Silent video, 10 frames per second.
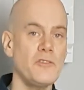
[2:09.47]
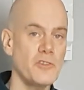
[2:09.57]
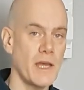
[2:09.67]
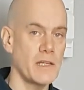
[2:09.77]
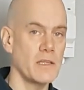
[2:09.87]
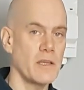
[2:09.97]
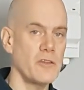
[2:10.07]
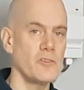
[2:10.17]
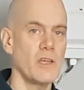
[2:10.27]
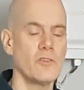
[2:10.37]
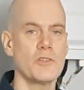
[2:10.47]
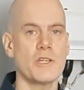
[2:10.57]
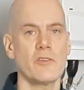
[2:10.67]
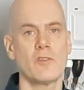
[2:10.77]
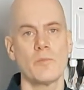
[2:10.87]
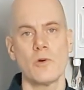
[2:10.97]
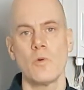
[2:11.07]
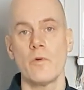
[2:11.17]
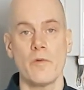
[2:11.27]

standing desk is adjustable with a